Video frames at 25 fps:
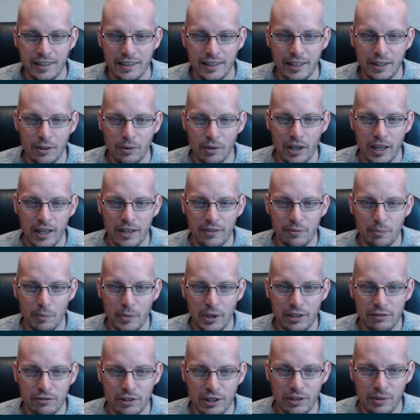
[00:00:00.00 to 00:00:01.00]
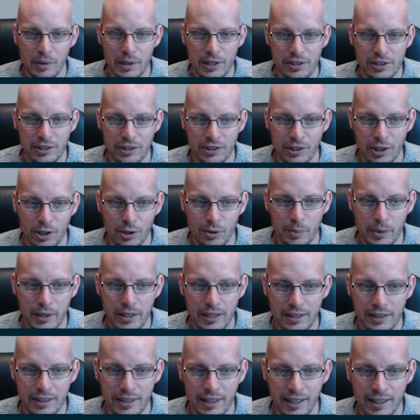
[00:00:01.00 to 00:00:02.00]
Now I have made a request to
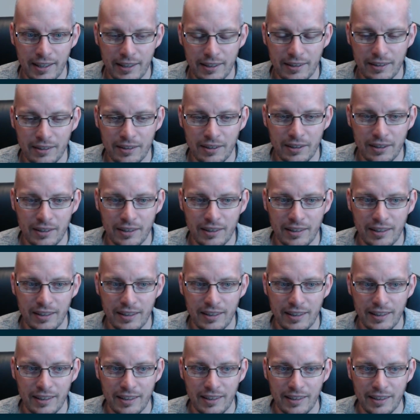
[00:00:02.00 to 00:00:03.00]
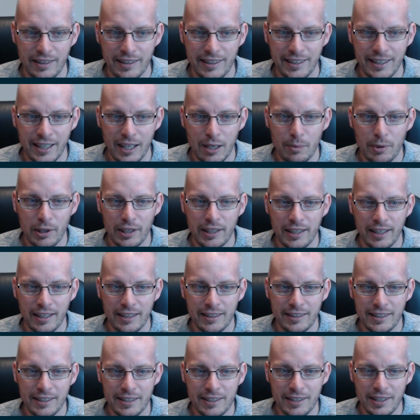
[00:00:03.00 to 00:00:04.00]
Tobii that uh, enabling
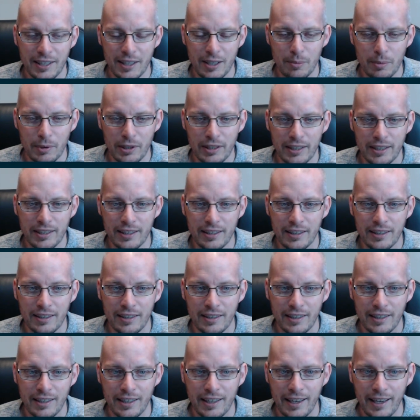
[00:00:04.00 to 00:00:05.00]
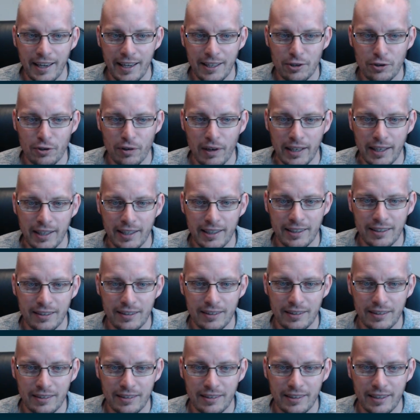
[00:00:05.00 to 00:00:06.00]
and disabling. Head
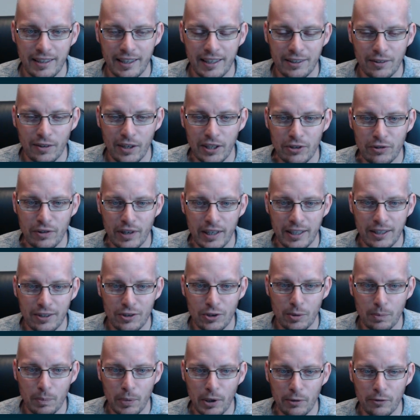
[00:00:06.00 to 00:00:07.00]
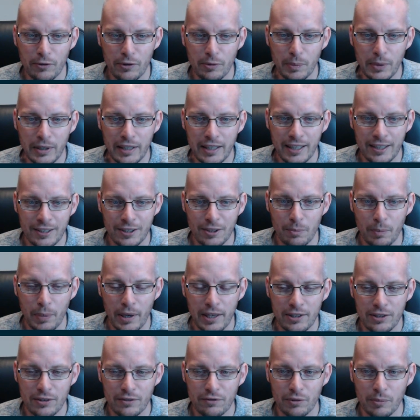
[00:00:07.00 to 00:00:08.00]
tracking and eye tracking should both be
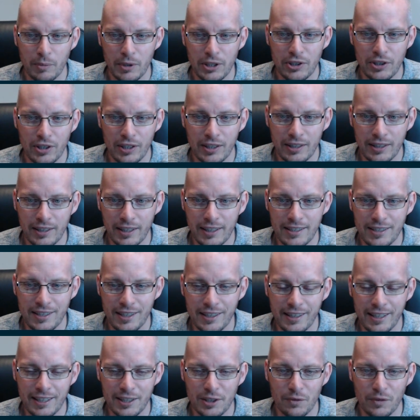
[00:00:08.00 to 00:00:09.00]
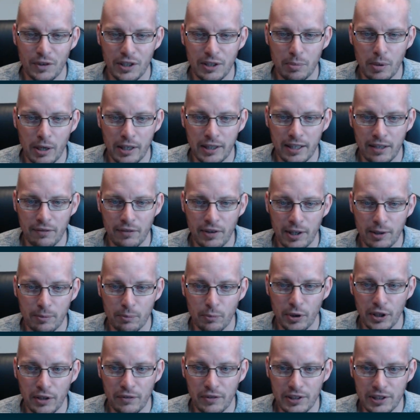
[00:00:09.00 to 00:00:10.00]
independent from each other. They say that's feedback they've
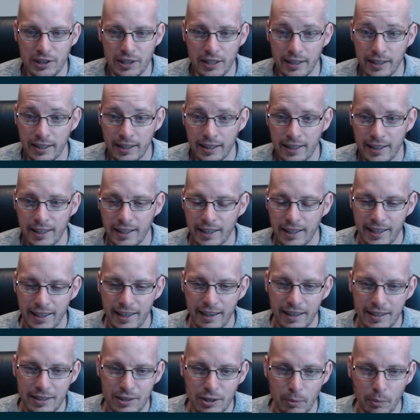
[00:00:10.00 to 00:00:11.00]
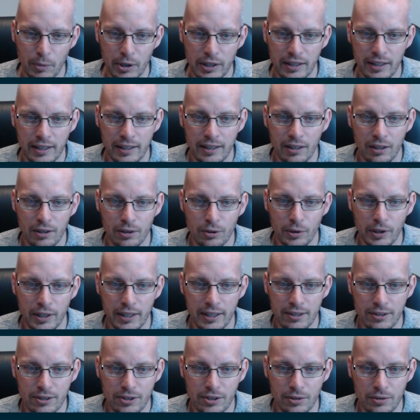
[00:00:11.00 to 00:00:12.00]
had previously and something they are
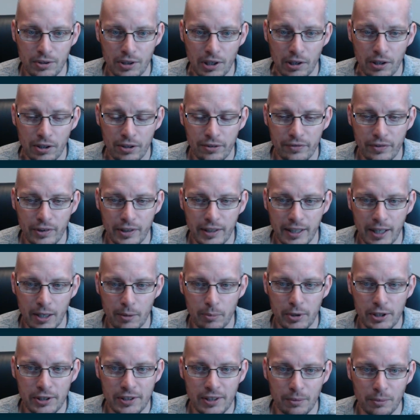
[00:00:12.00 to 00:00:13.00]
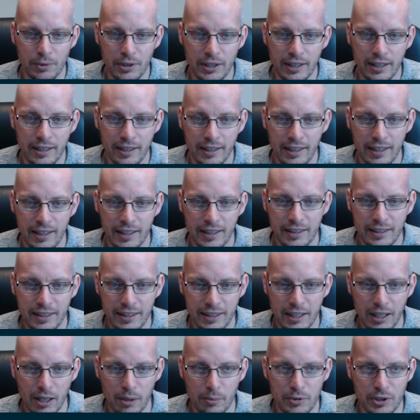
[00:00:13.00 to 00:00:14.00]
looking into. So hopefully that'll be something
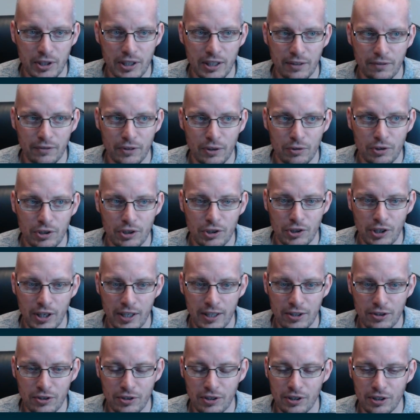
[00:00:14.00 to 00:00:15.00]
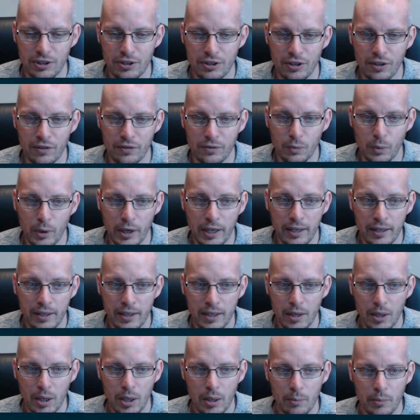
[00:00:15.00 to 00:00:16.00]
that comes in a future change to the software.
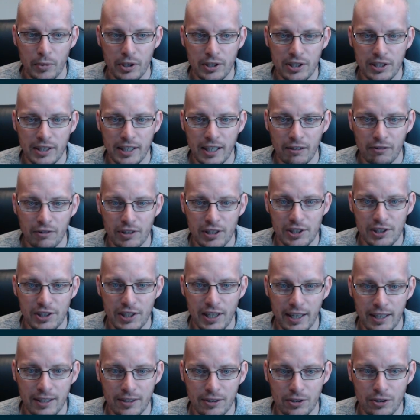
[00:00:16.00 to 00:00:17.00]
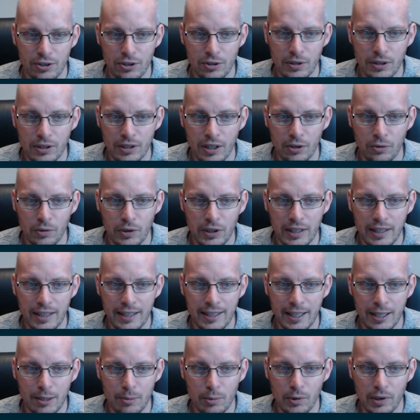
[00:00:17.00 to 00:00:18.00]
But as it currently stands, you can only
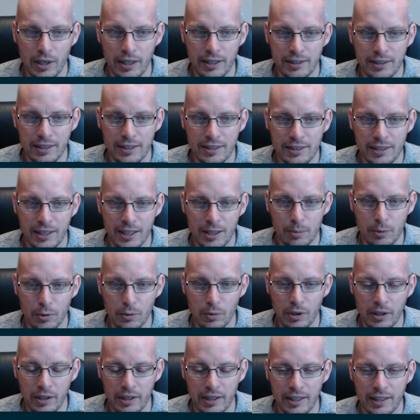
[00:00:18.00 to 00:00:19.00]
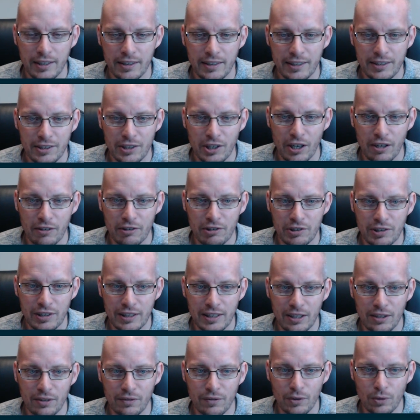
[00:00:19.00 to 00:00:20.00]
enable and disable the
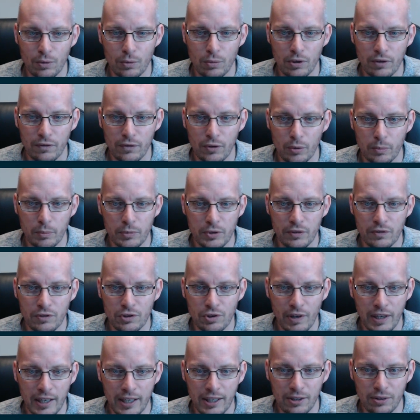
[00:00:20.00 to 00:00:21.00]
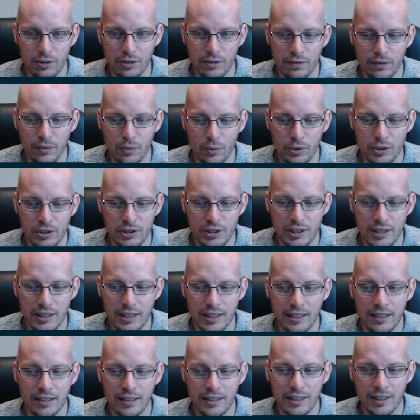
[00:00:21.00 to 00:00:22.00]
entirety of all forms of tracking on the
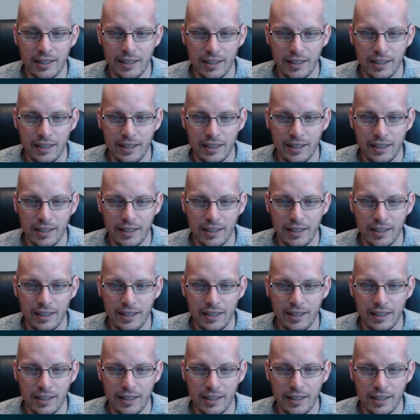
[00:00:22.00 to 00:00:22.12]
4C.